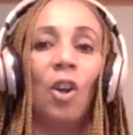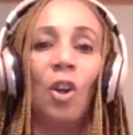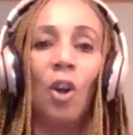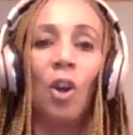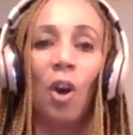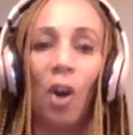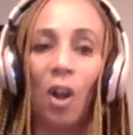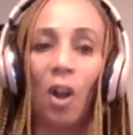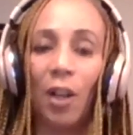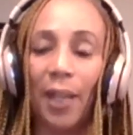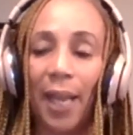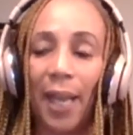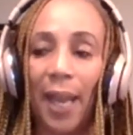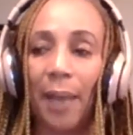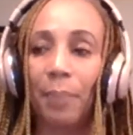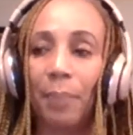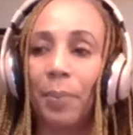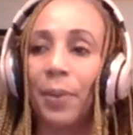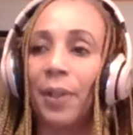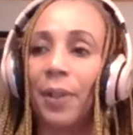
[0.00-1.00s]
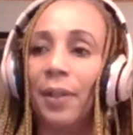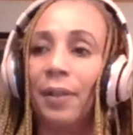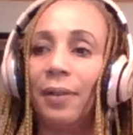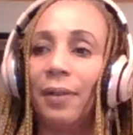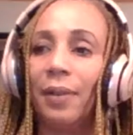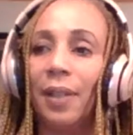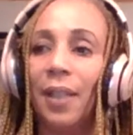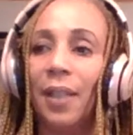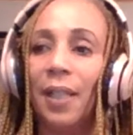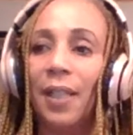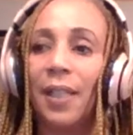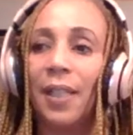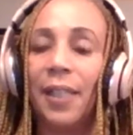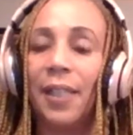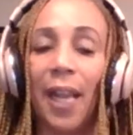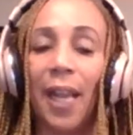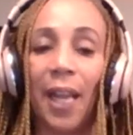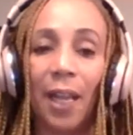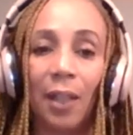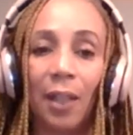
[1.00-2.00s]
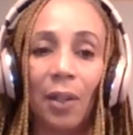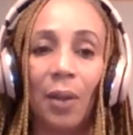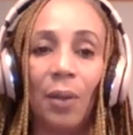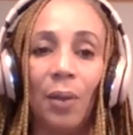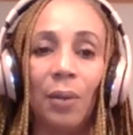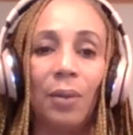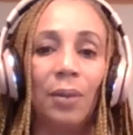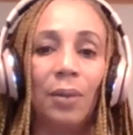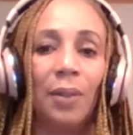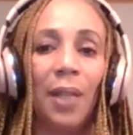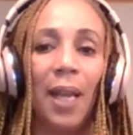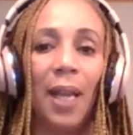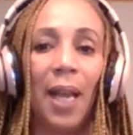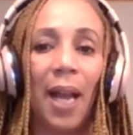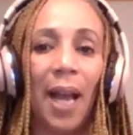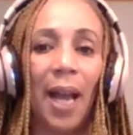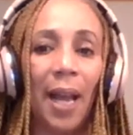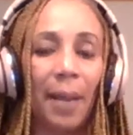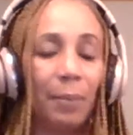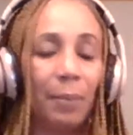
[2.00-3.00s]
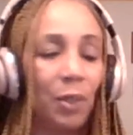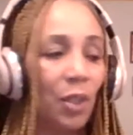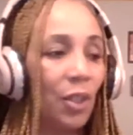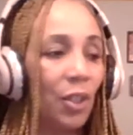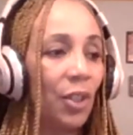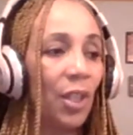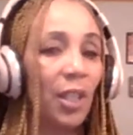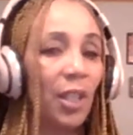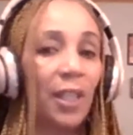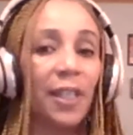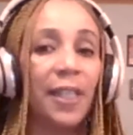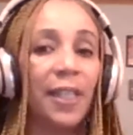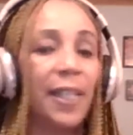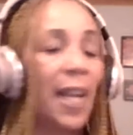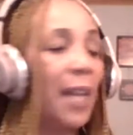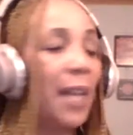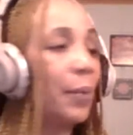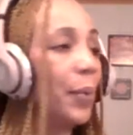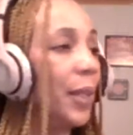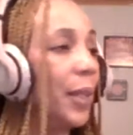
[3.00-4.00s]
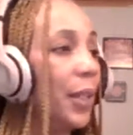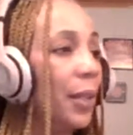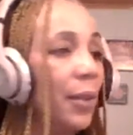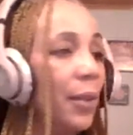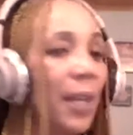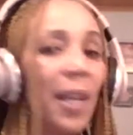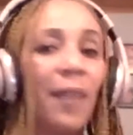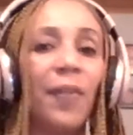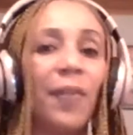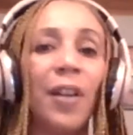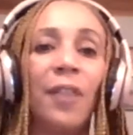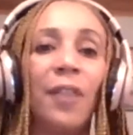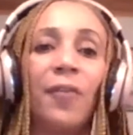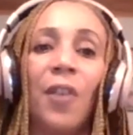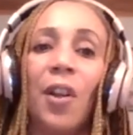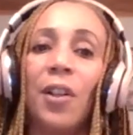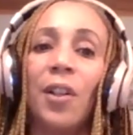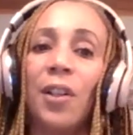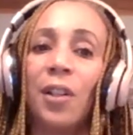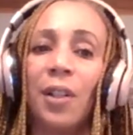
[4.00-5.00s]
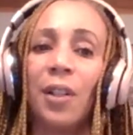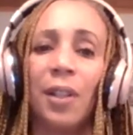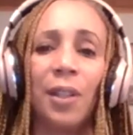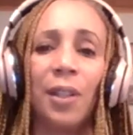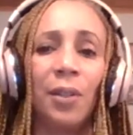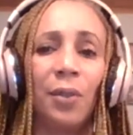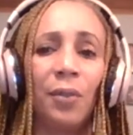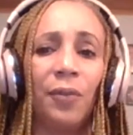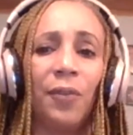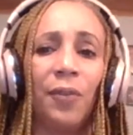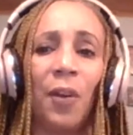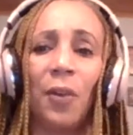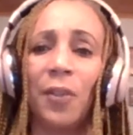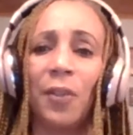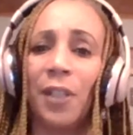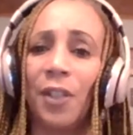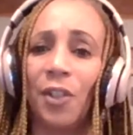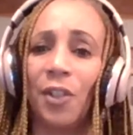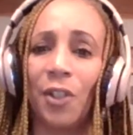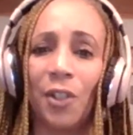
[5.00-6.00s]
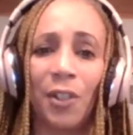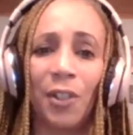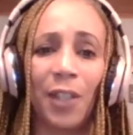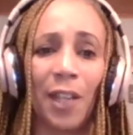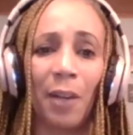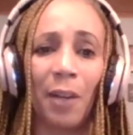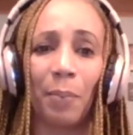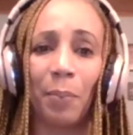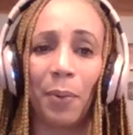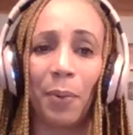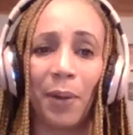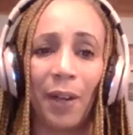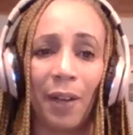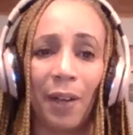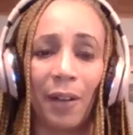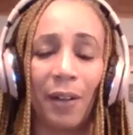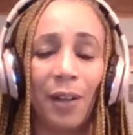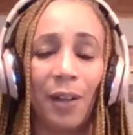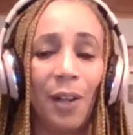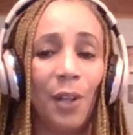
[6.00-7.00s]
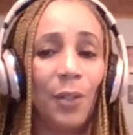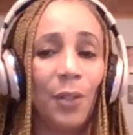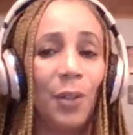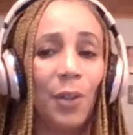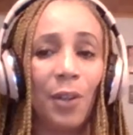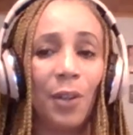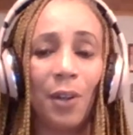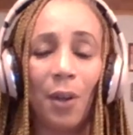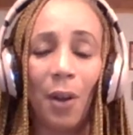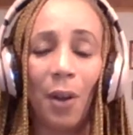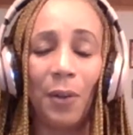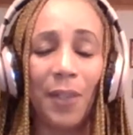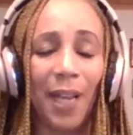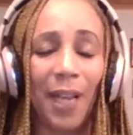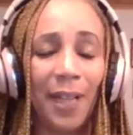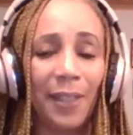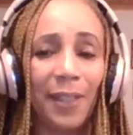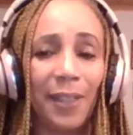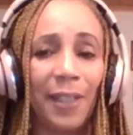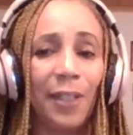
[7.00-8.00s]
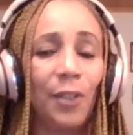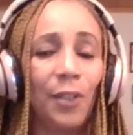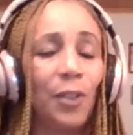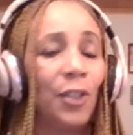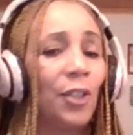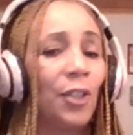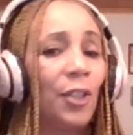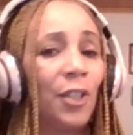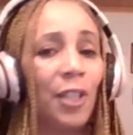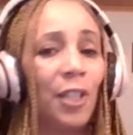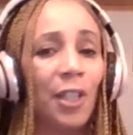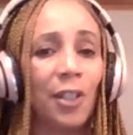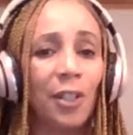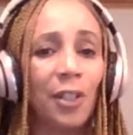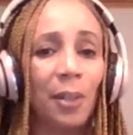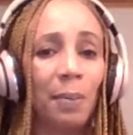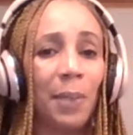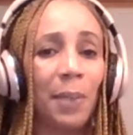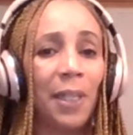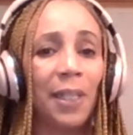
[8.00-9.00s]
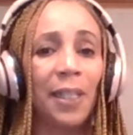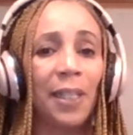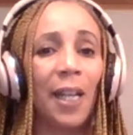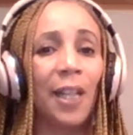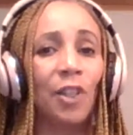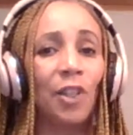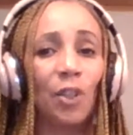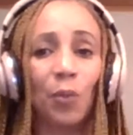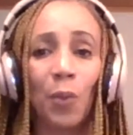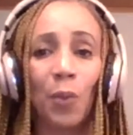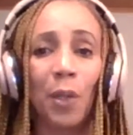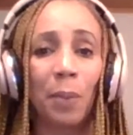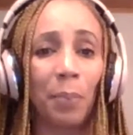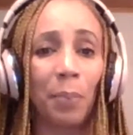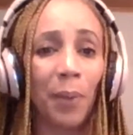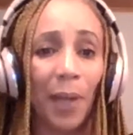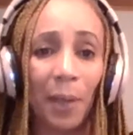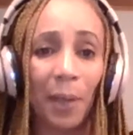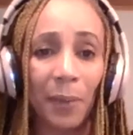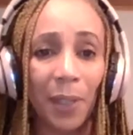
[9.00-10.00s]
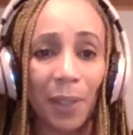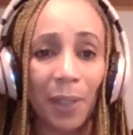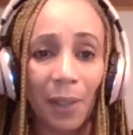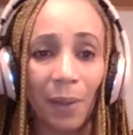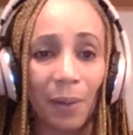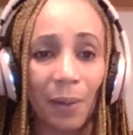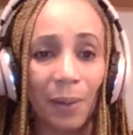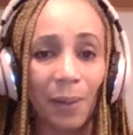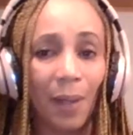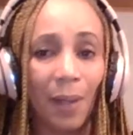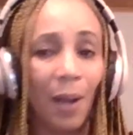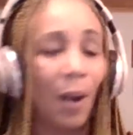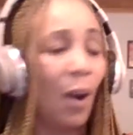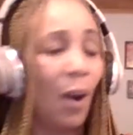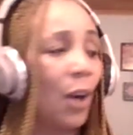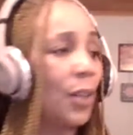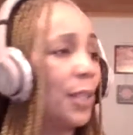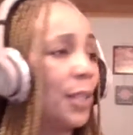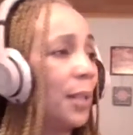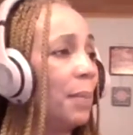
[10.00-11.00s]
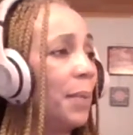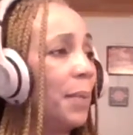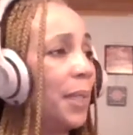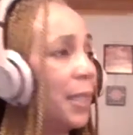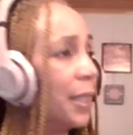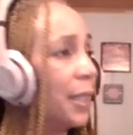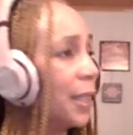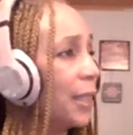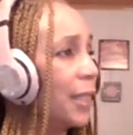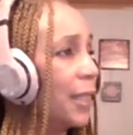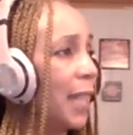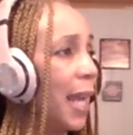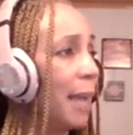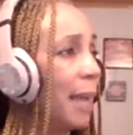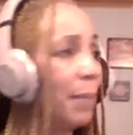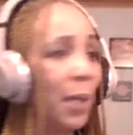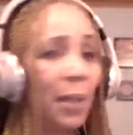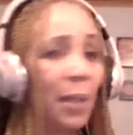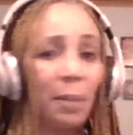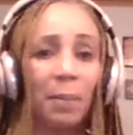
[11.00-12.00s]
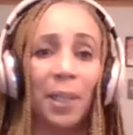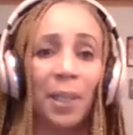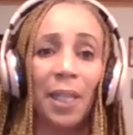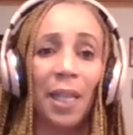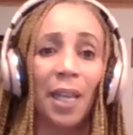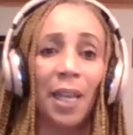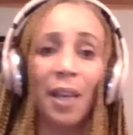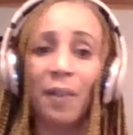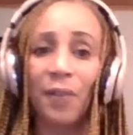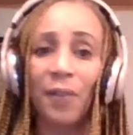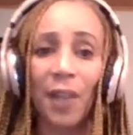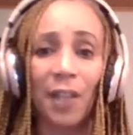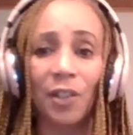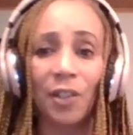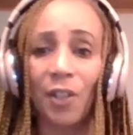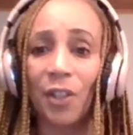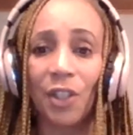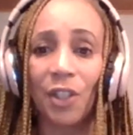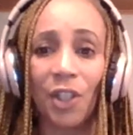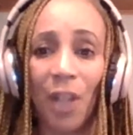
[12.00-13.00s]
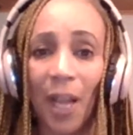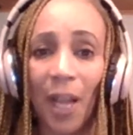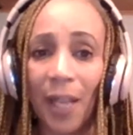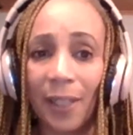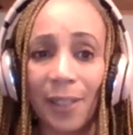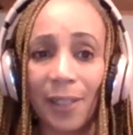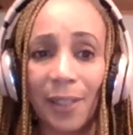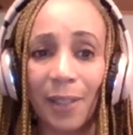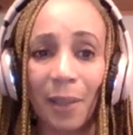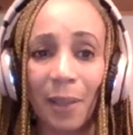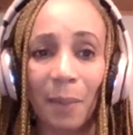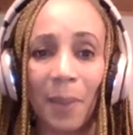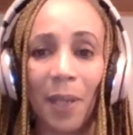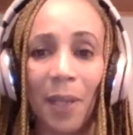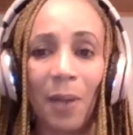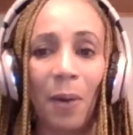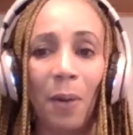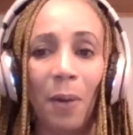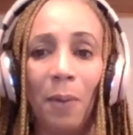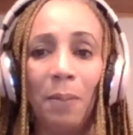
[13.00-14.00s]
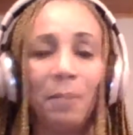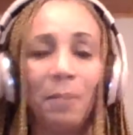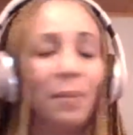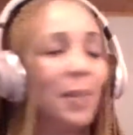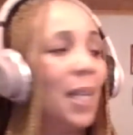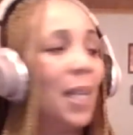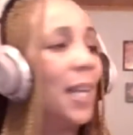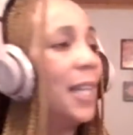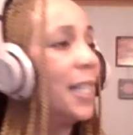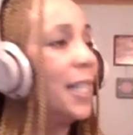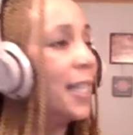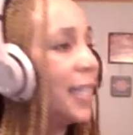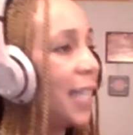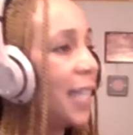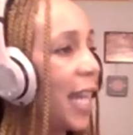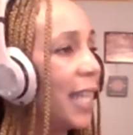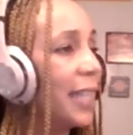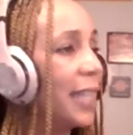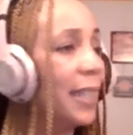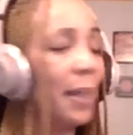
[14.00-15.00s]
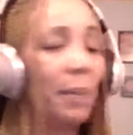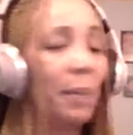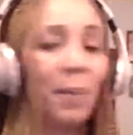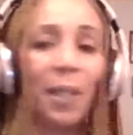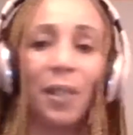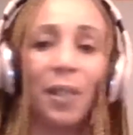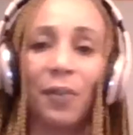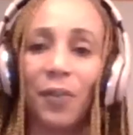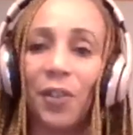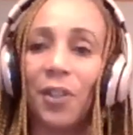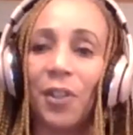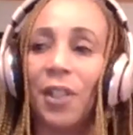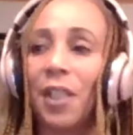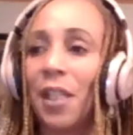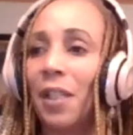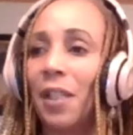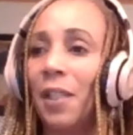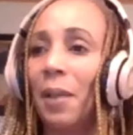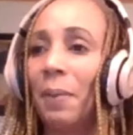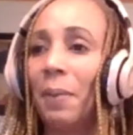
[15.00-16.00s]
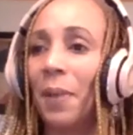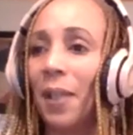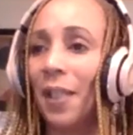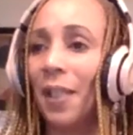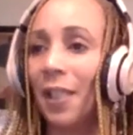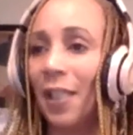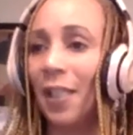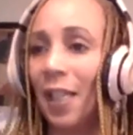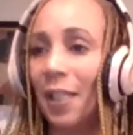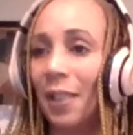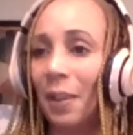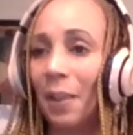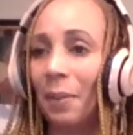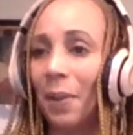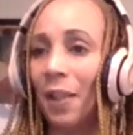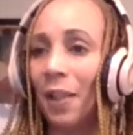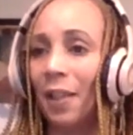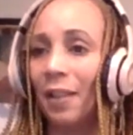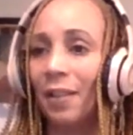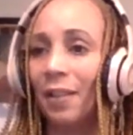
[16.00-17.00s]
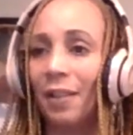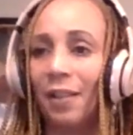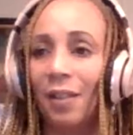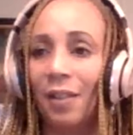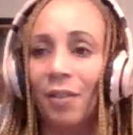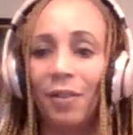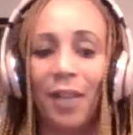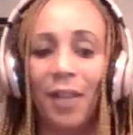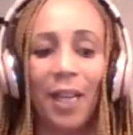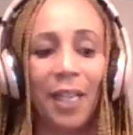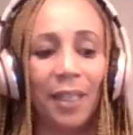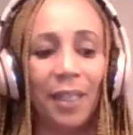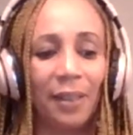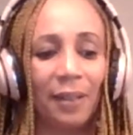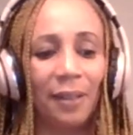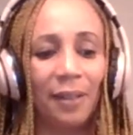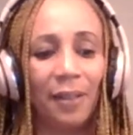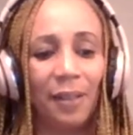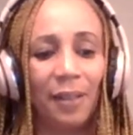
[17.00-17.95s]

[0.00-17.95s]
Call April. Say hello. I am just going to stand with you. Even if all you're going to do, folks, is just say a prayer. Do you know how nice it is to just hear somebody say, I just want to pray with you? Or somebody just say, I'm going to believe that your child is coming home? Say something. If you see something, say something, right?